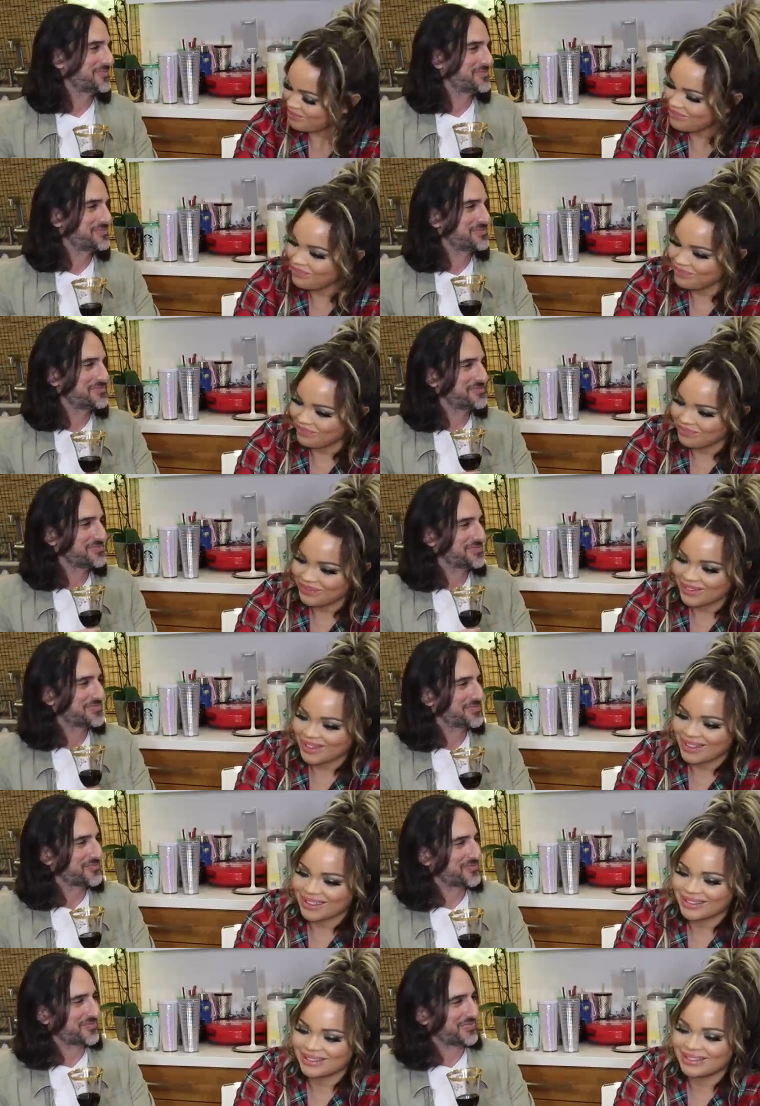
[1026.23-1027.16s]

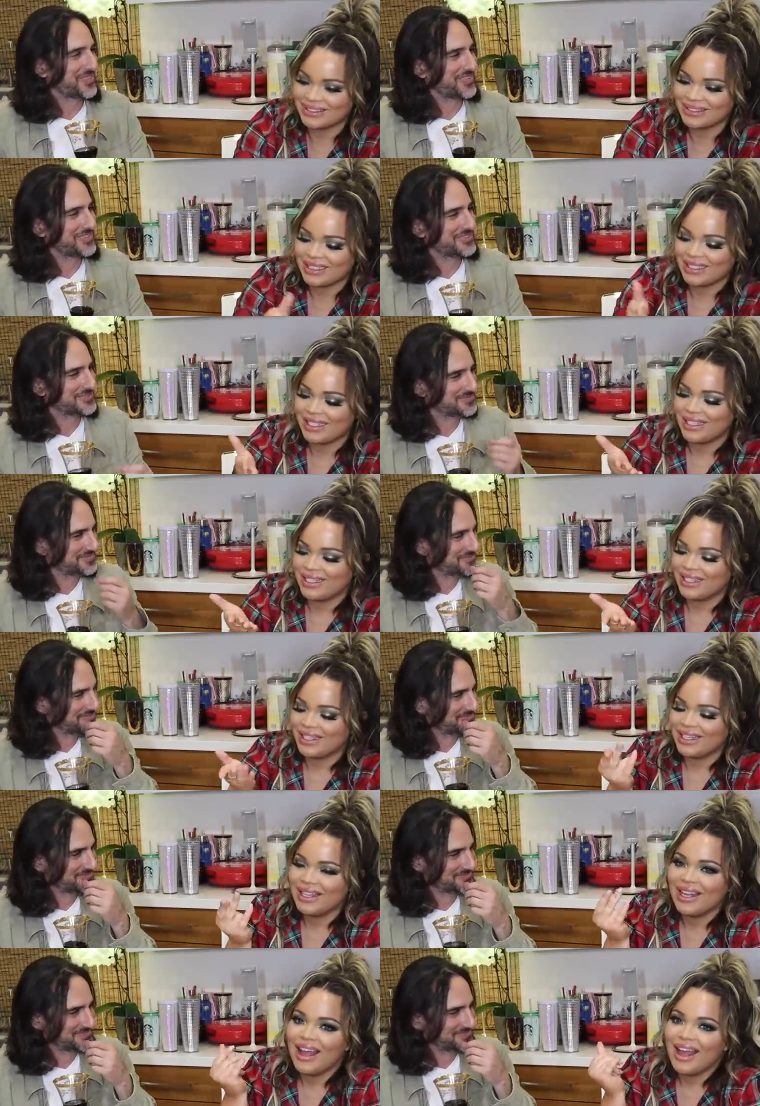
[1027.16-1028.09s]
Speaker 1: too.
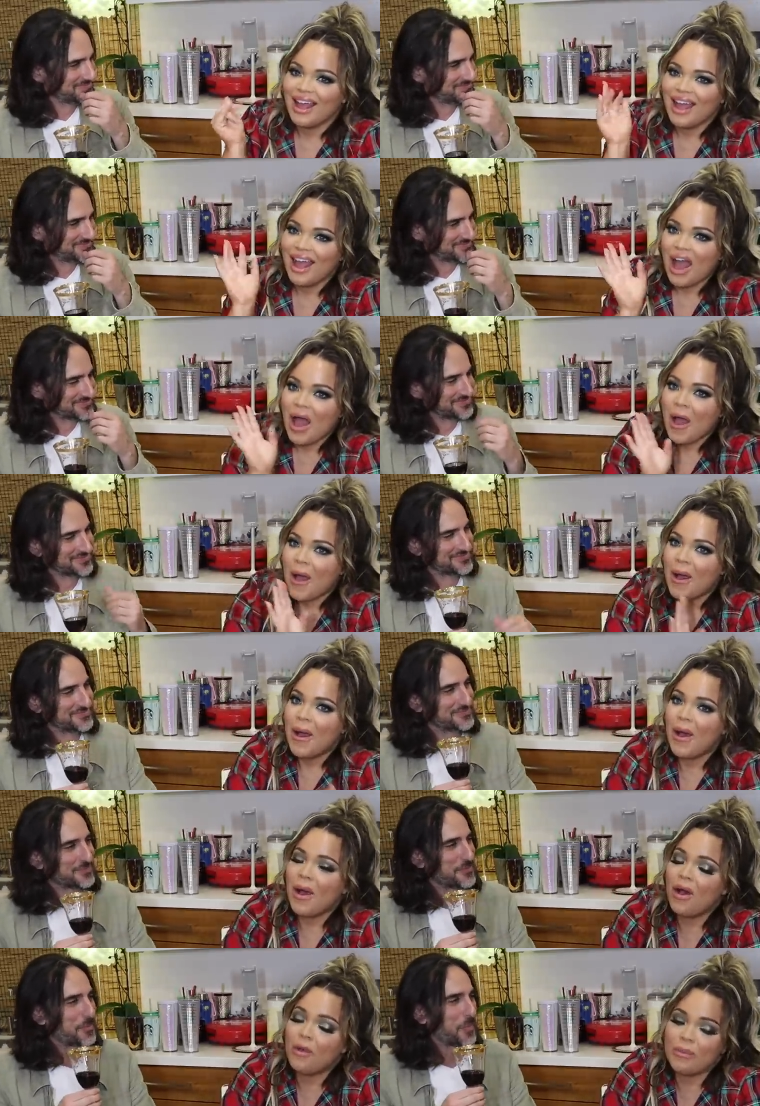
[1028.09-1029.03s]

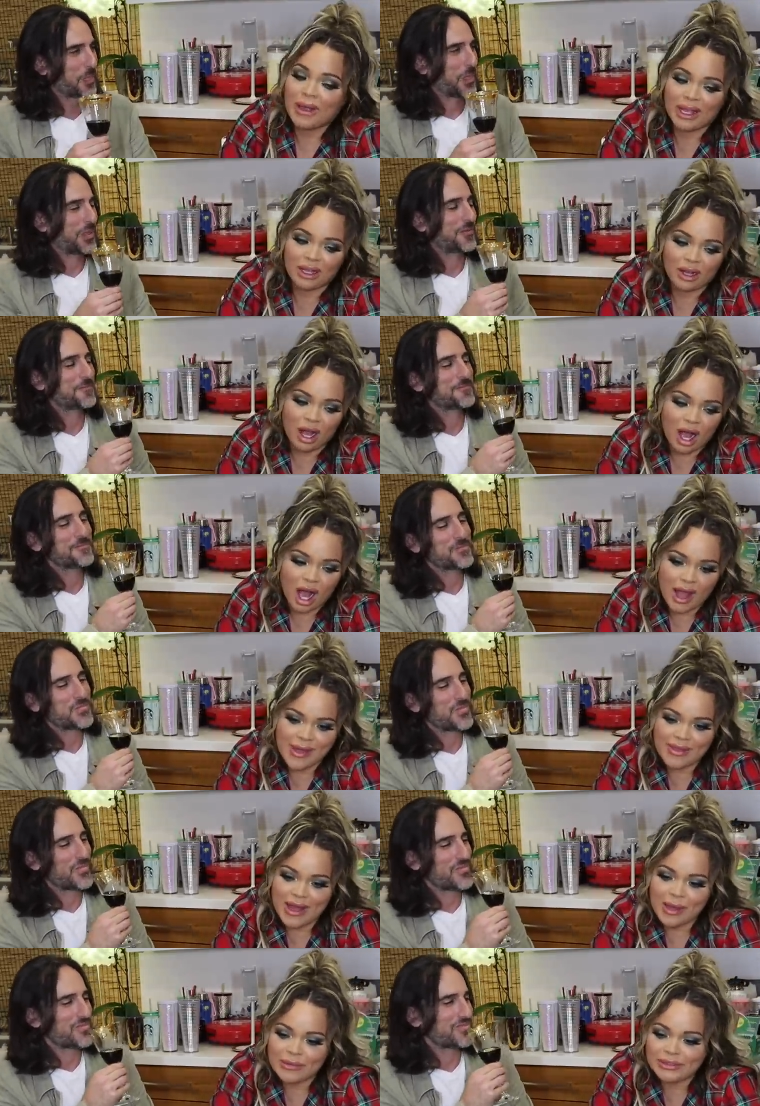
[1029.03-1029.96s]
oh my
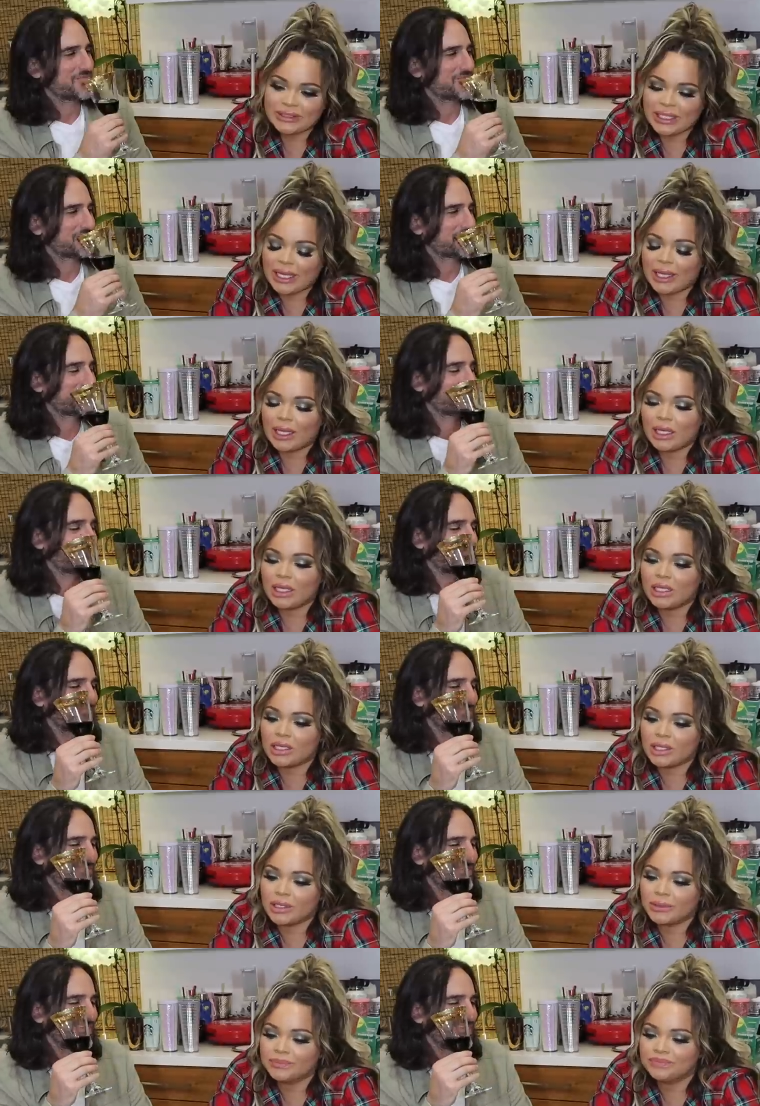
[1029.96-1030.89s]
god, that was like
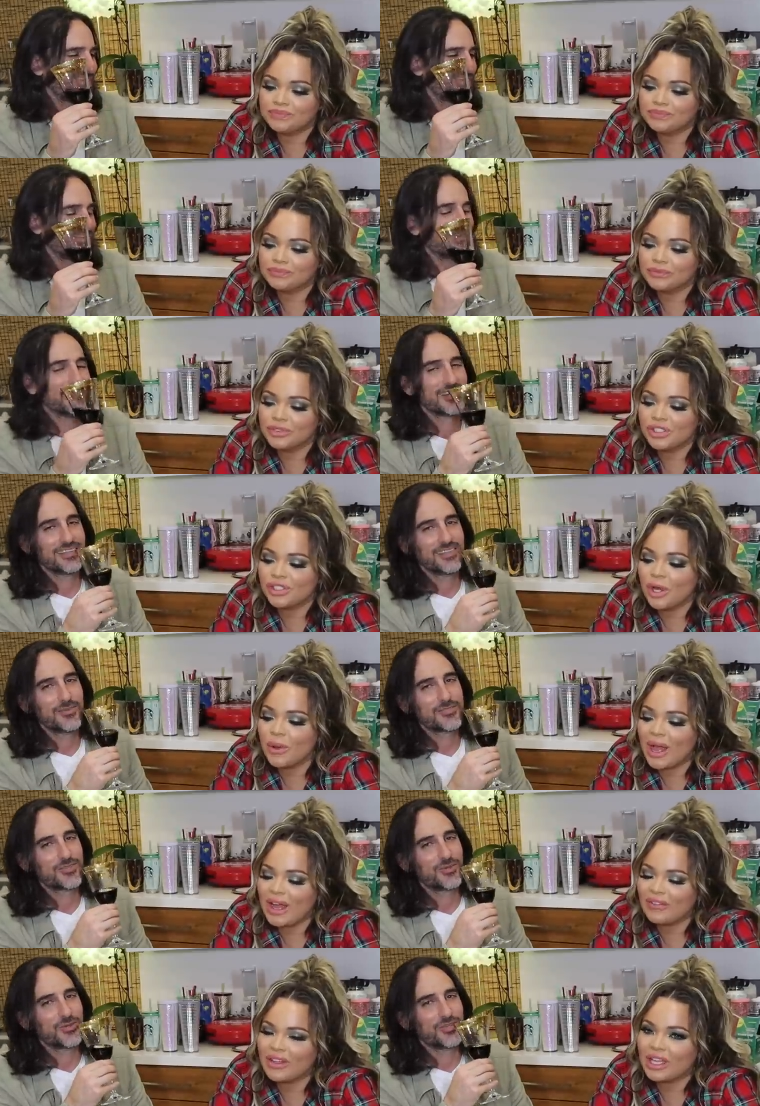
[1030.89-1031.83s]

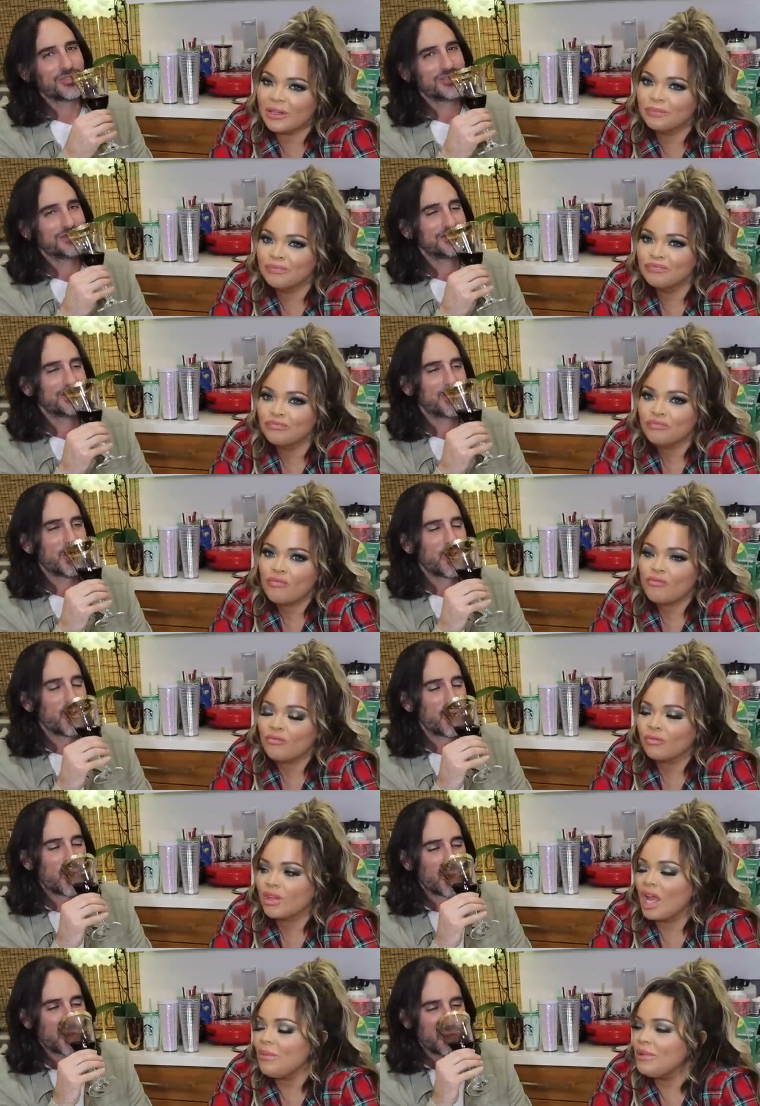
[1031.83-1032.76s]
so heavy.
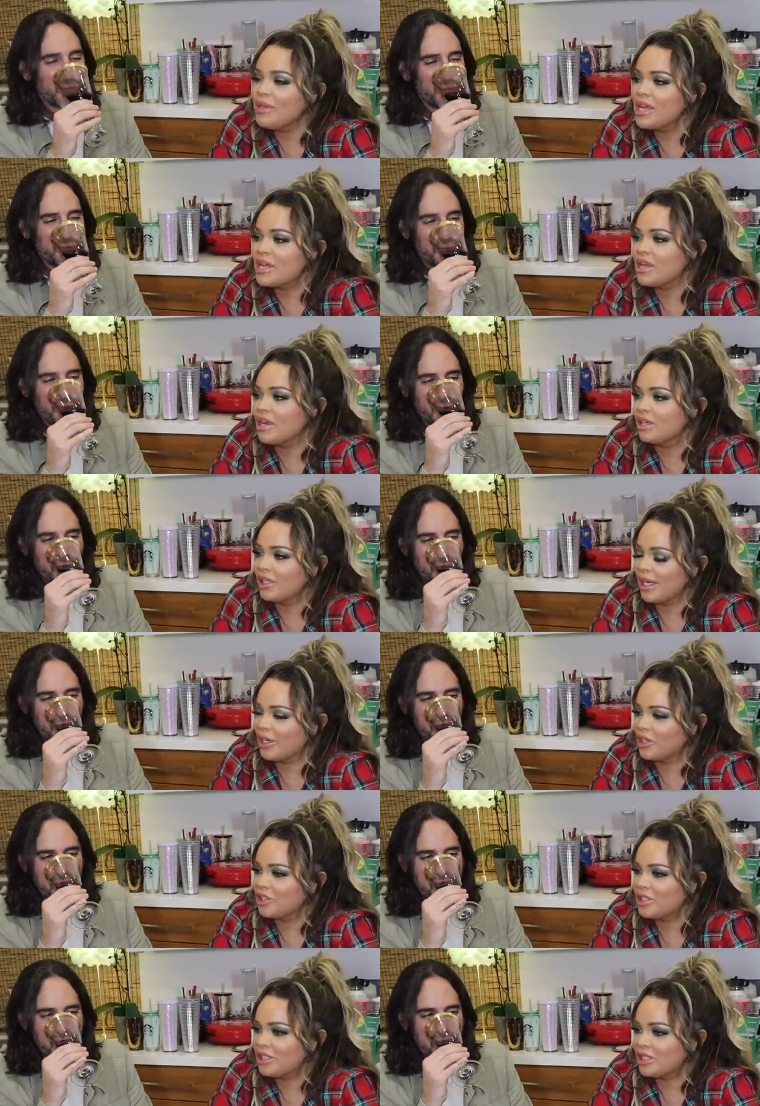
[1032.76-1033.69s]
I've been liking our
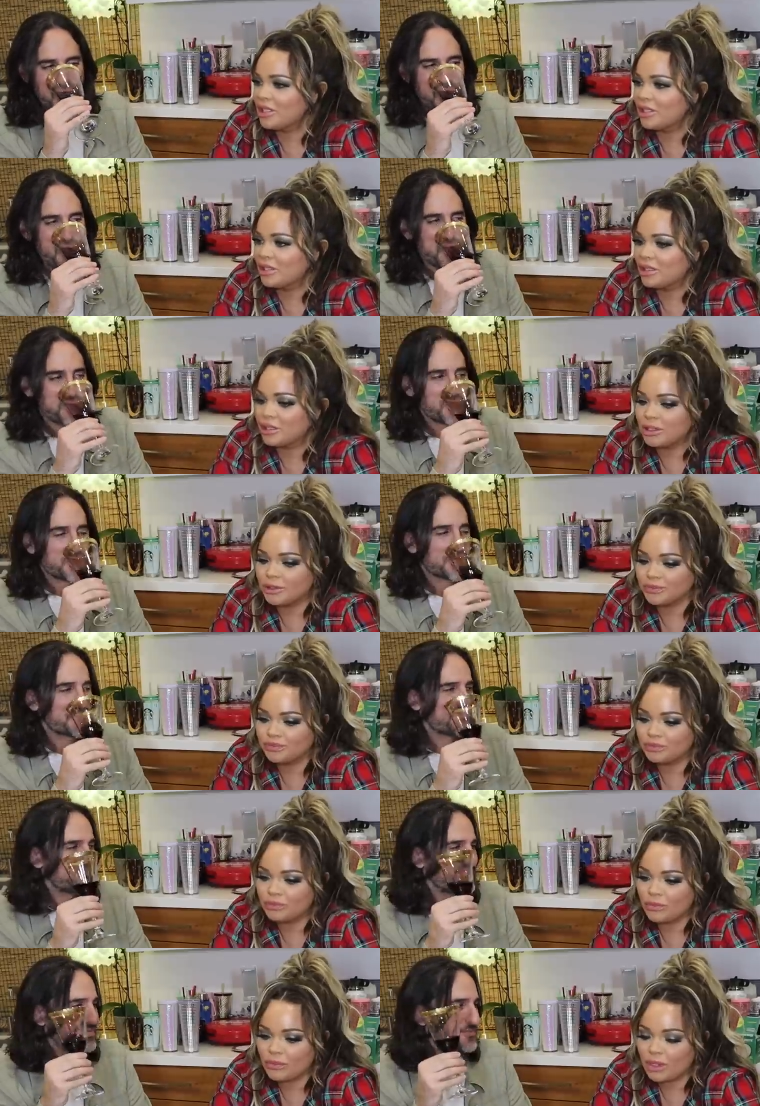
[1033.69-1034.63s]
lighter dinners.
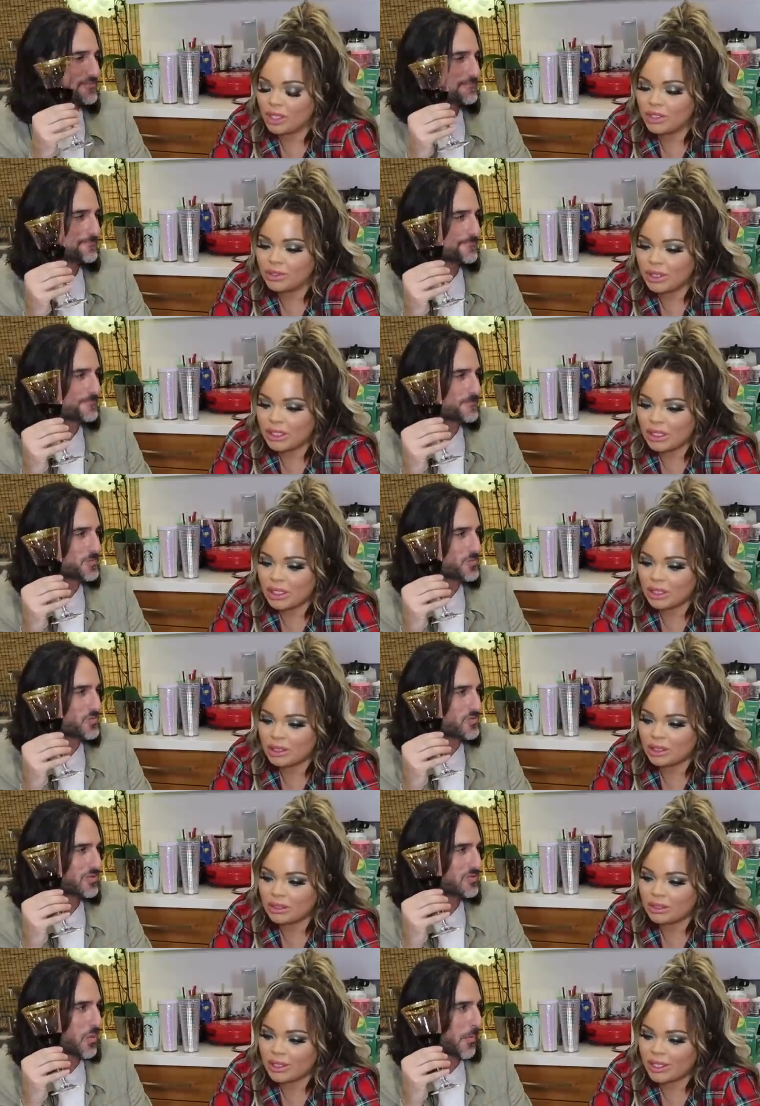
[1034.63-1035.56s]
Um, I do like eating
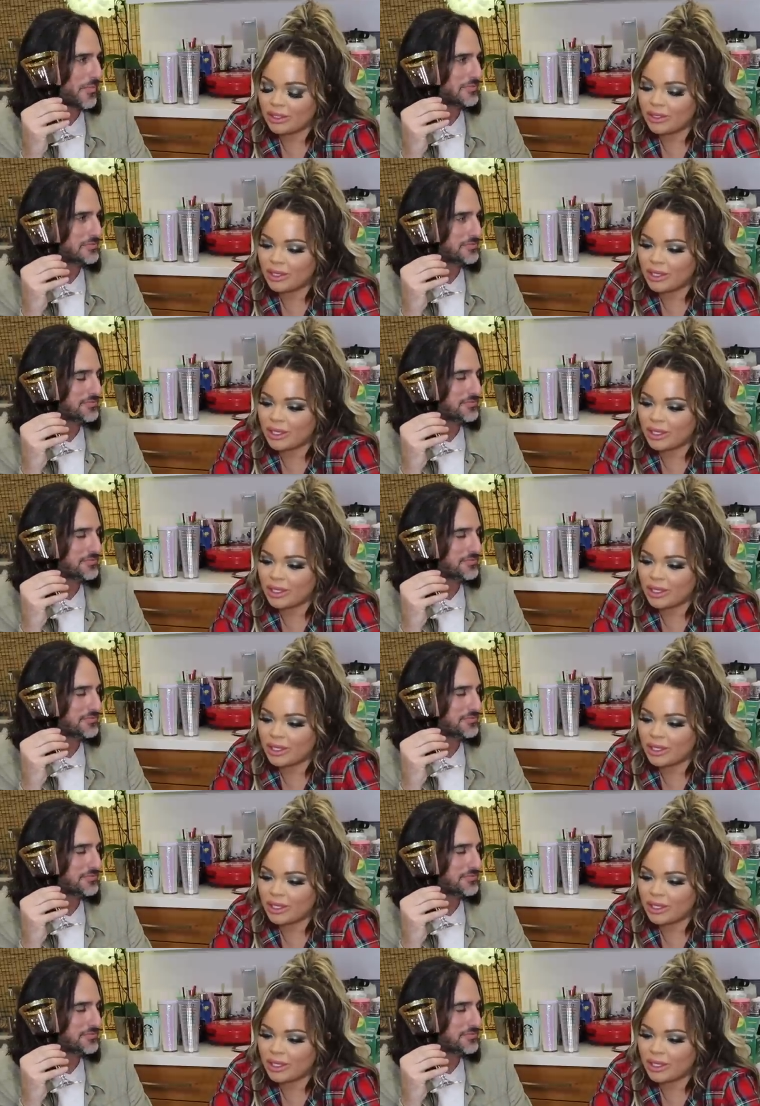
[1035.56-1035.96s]
a little lighter at